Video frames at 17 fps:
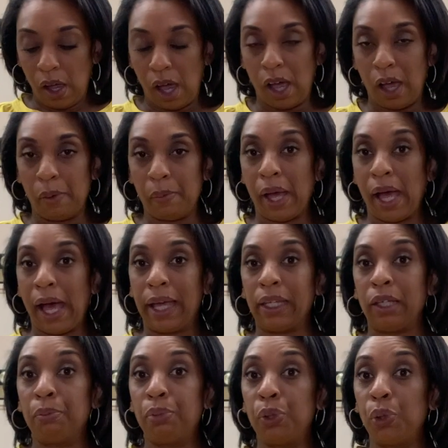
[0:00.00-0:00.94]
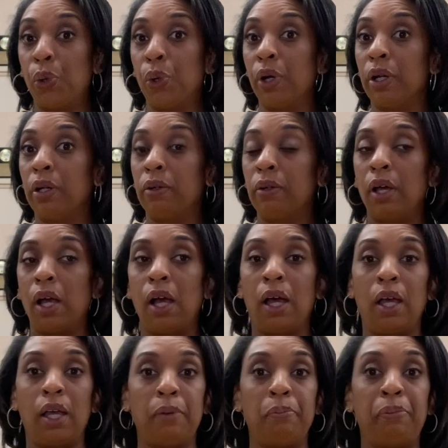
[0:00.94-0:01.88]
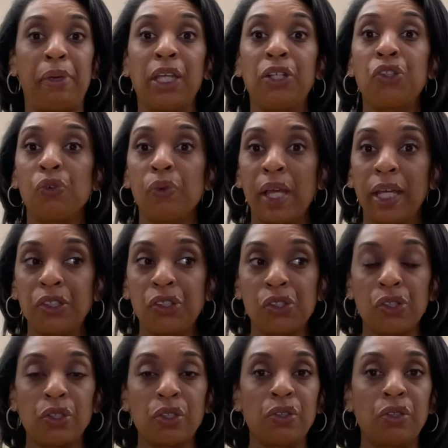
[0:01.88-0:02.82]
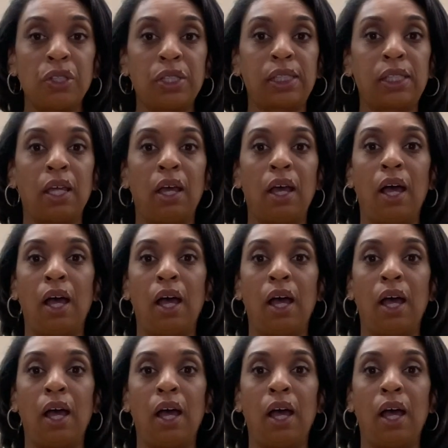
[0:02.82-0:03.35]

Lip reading: I implore band directors,